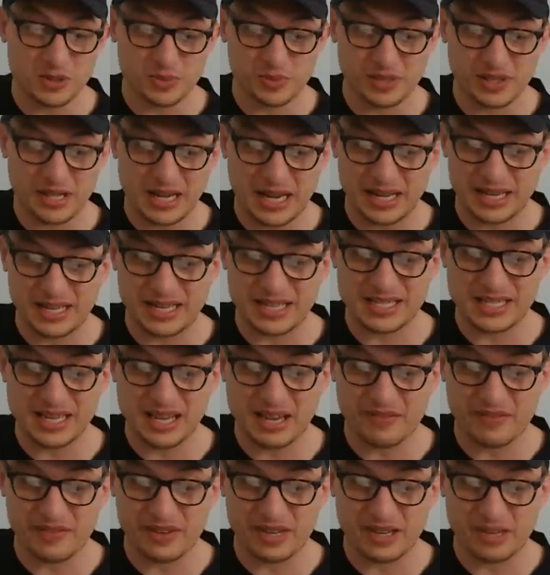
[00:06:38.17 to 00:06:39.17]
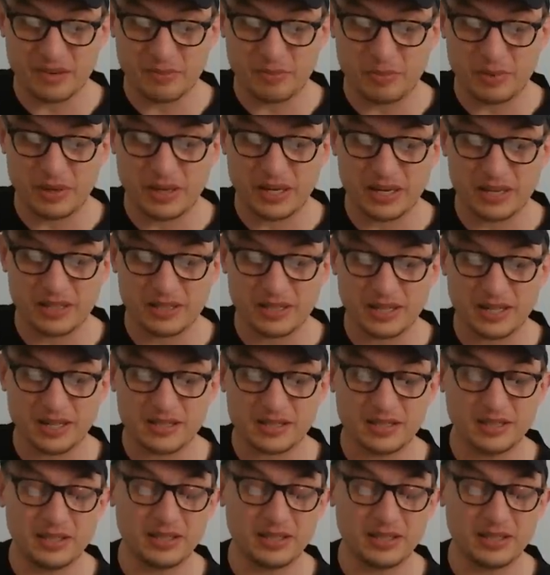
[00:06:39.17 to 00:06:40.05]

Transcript: with Adi Savia being the